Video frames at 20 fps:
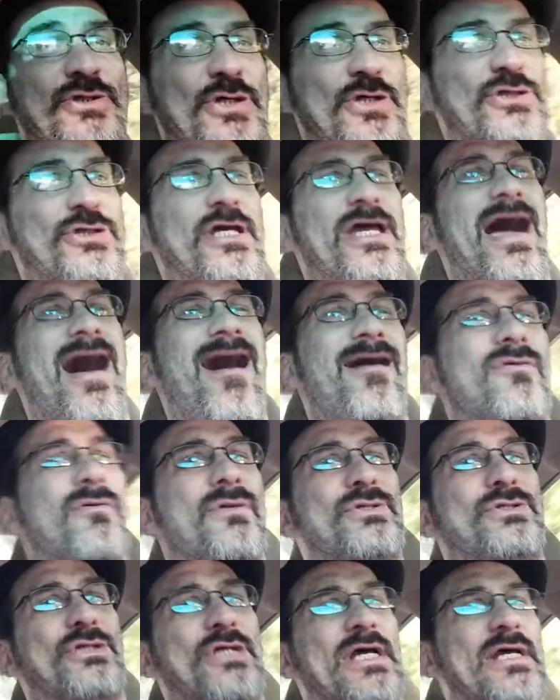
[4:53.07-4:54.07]
It's a
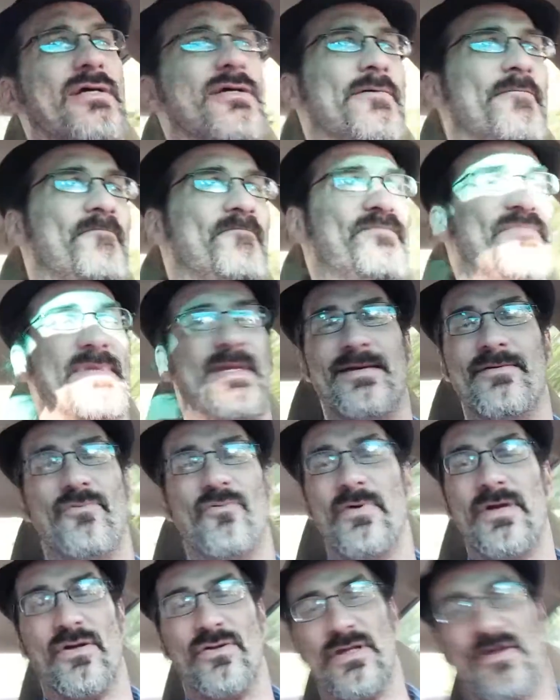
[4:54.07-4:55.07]
theocracy.
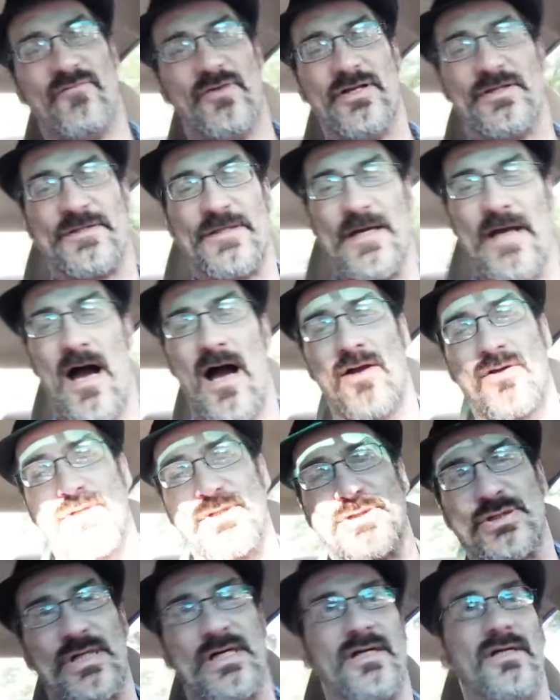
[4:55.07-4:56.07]
We don't live in a
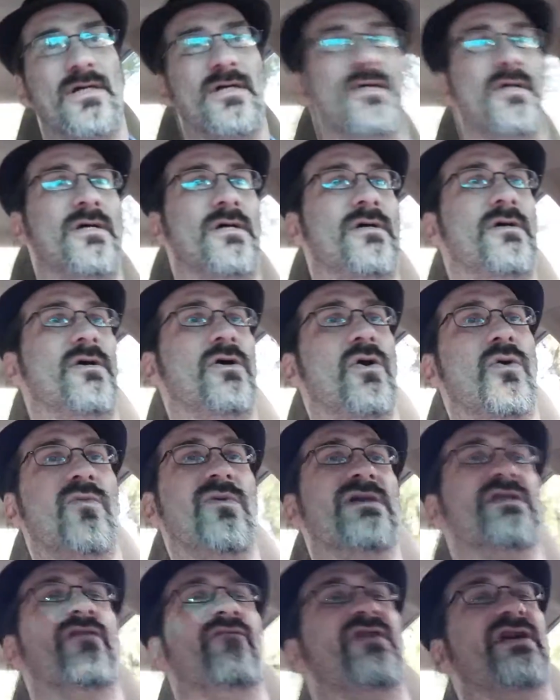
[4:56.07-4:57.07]
theocracy.
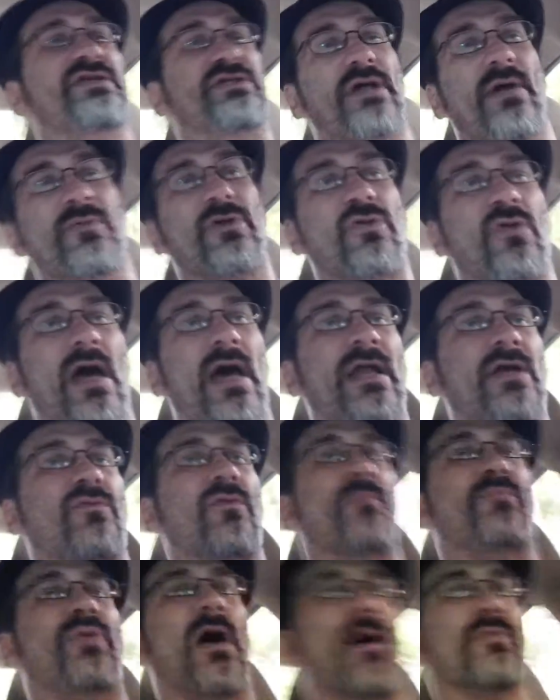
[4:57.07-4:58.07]
We live in a
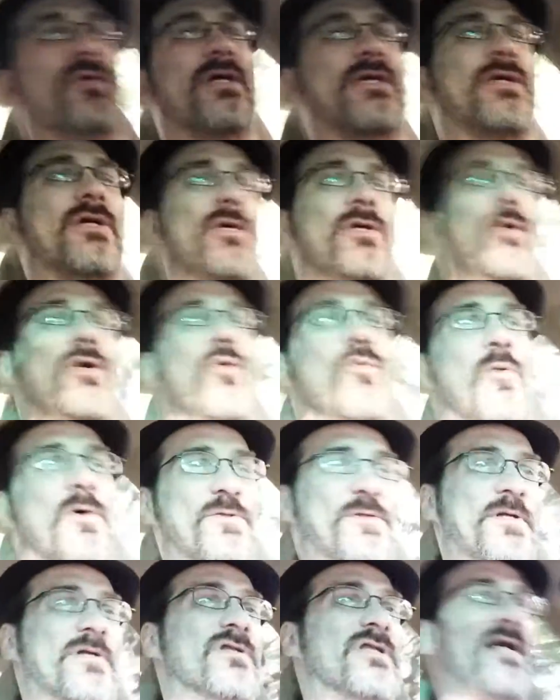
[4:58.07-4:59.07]
democratic republic
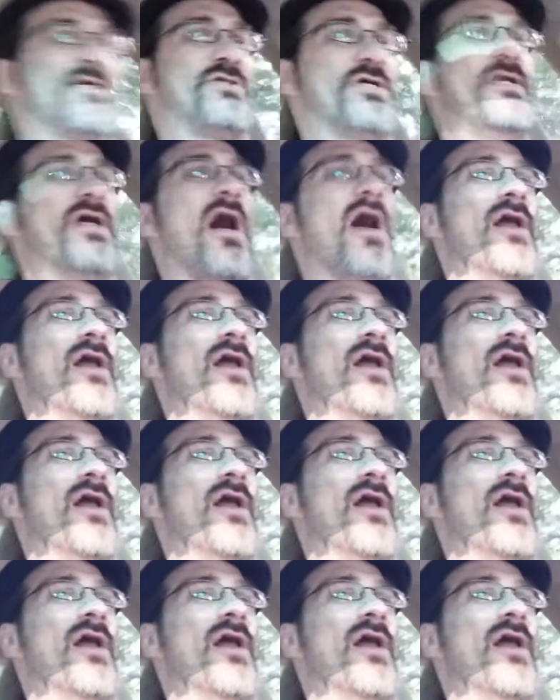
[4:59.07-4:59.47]
with an elected